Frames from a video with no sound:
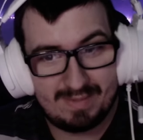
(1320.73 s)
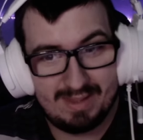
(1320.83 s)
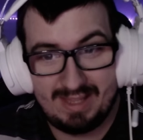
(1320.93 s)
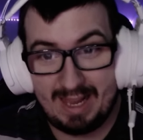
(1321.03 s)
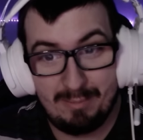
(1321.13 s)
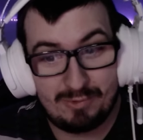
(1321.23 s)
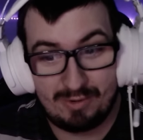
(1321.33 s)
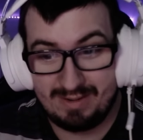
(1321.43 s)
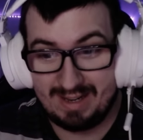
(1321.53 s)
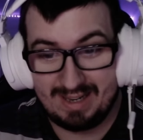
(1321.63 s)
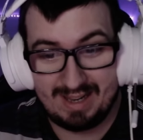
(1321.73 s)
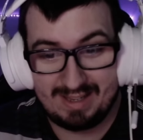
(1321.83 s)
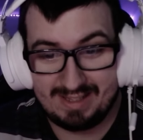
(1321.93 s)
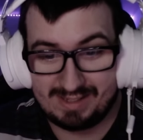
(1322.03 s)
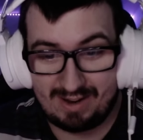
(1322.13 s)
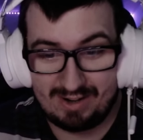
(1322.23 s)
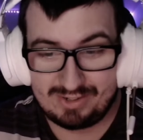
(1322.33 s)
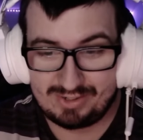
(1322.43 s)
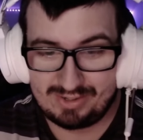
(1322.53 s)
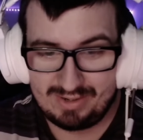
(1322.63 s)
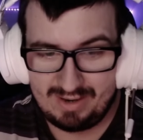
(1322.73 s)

Damn, Cornelia is harsh.